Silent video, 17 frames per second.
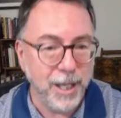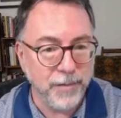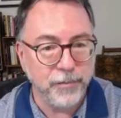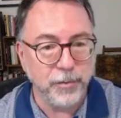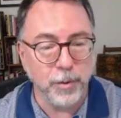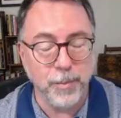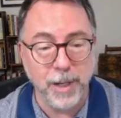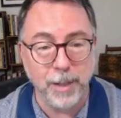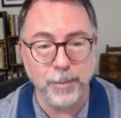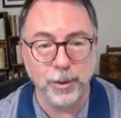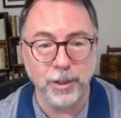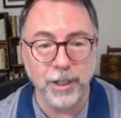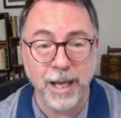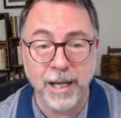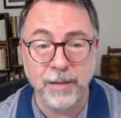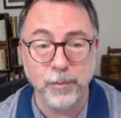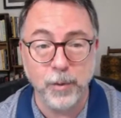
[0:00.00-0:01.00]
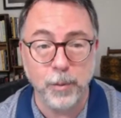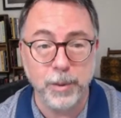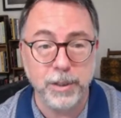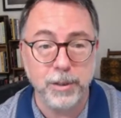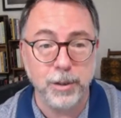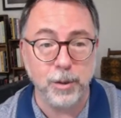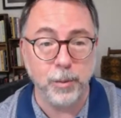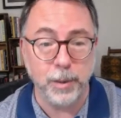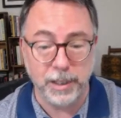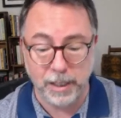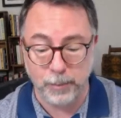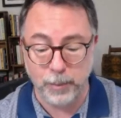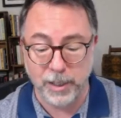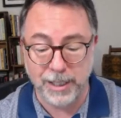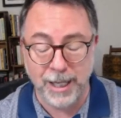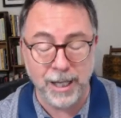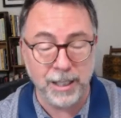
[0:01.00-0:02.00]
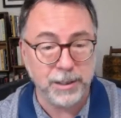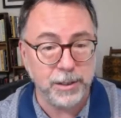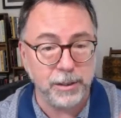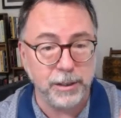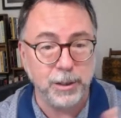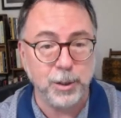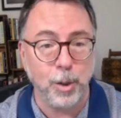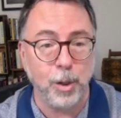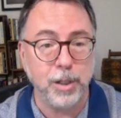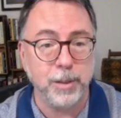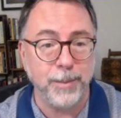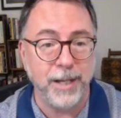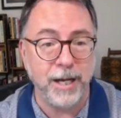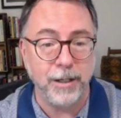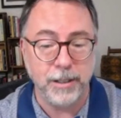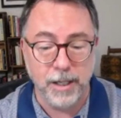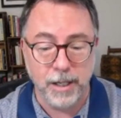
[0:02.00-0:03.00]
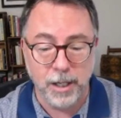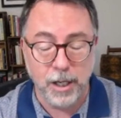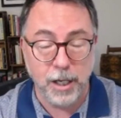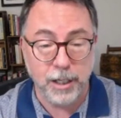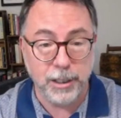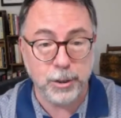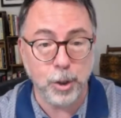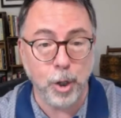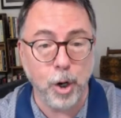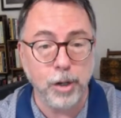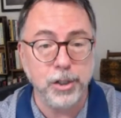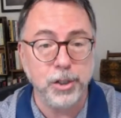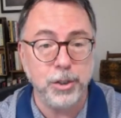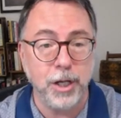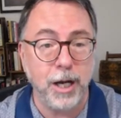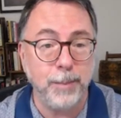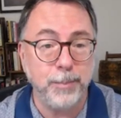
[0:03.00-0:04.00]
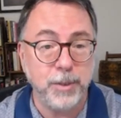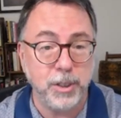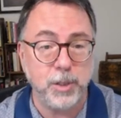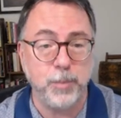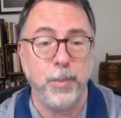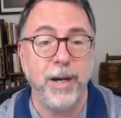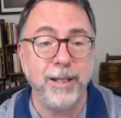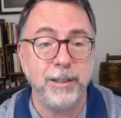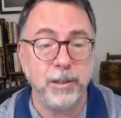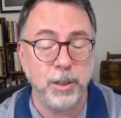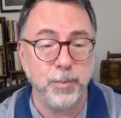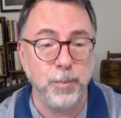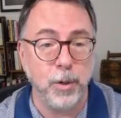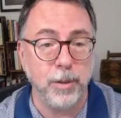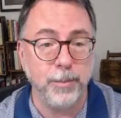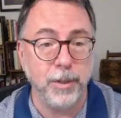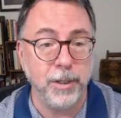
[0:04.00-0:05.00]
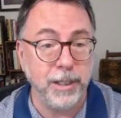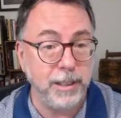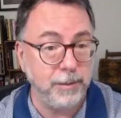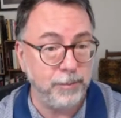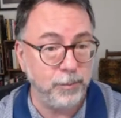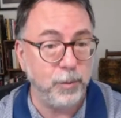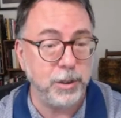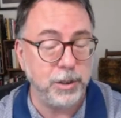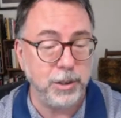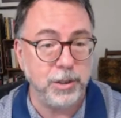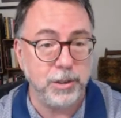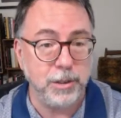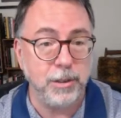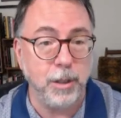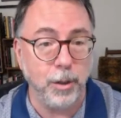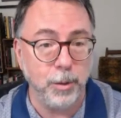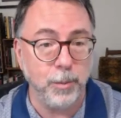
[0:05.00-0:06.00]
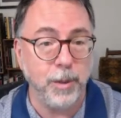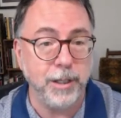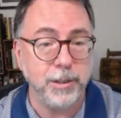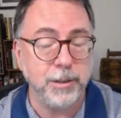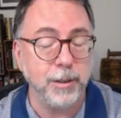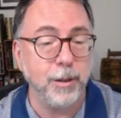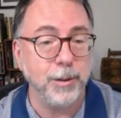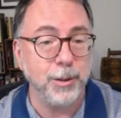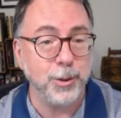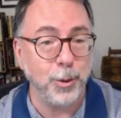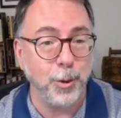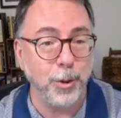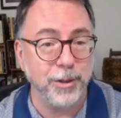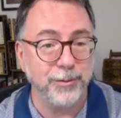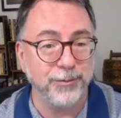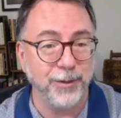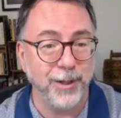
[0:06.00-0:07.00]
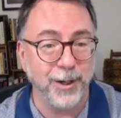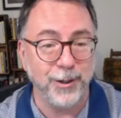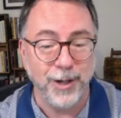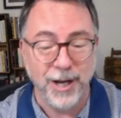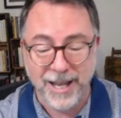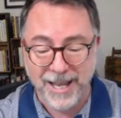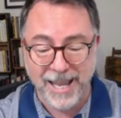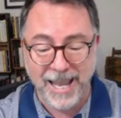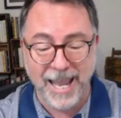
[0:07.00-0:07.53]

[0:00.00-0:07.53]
If you remember, a lot of what we do, we, we constantly talk about it's our job to spot the smart money, which is otherwise known as order flow,